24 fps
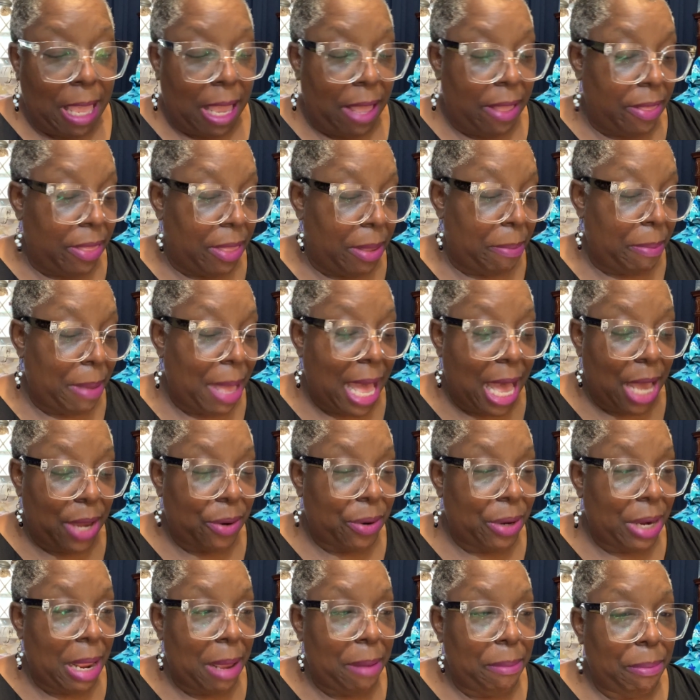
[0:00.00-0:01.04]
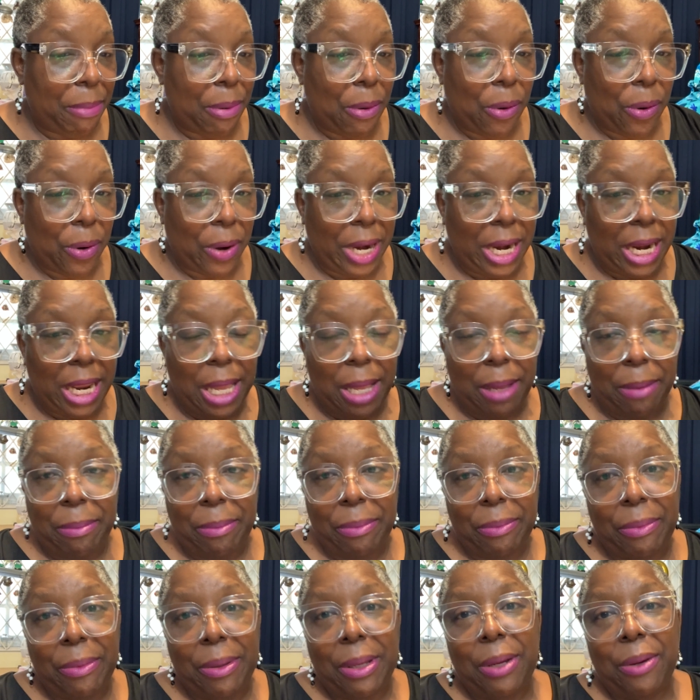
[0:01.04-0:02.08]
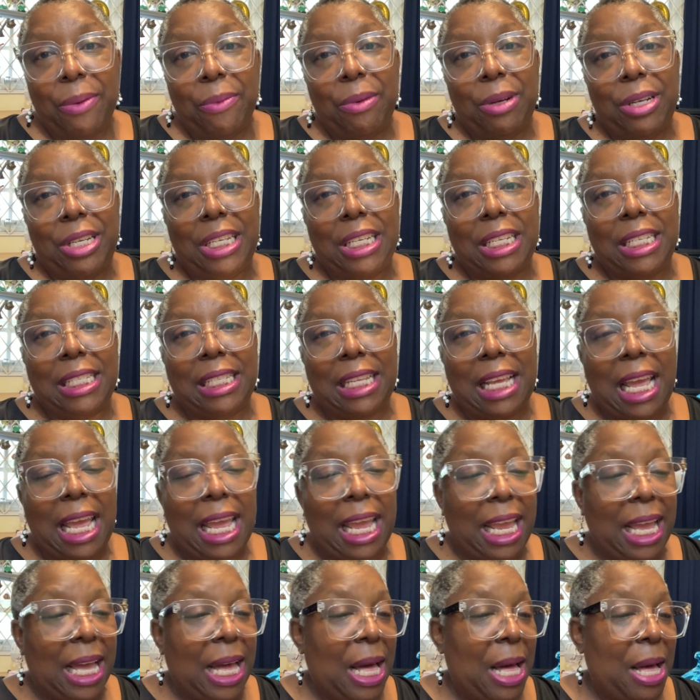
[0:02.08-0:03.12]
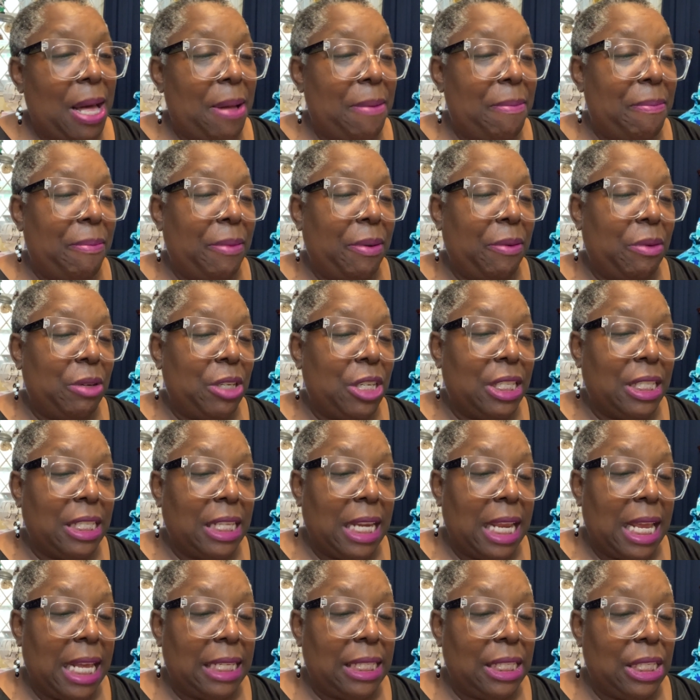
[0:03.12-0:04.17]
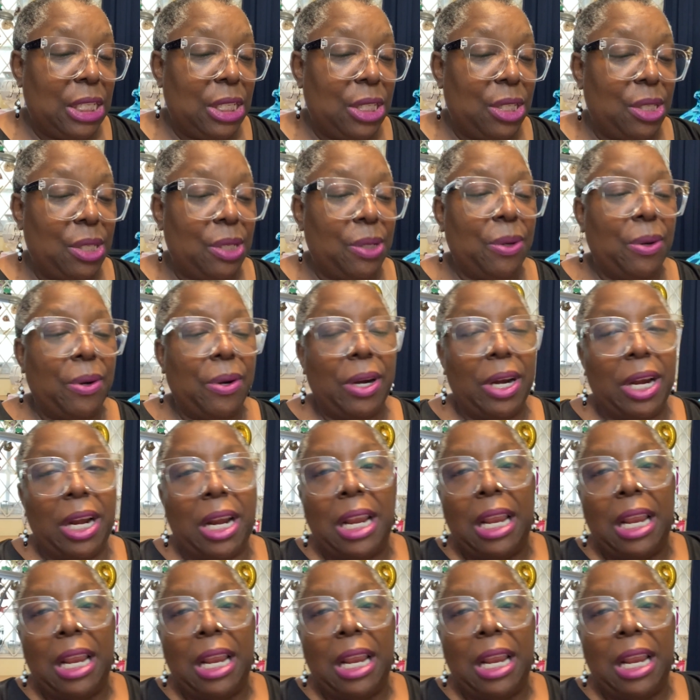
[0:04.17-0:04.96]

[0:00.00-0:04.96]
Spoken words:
the Pattern Emporium, which is an Etsy store.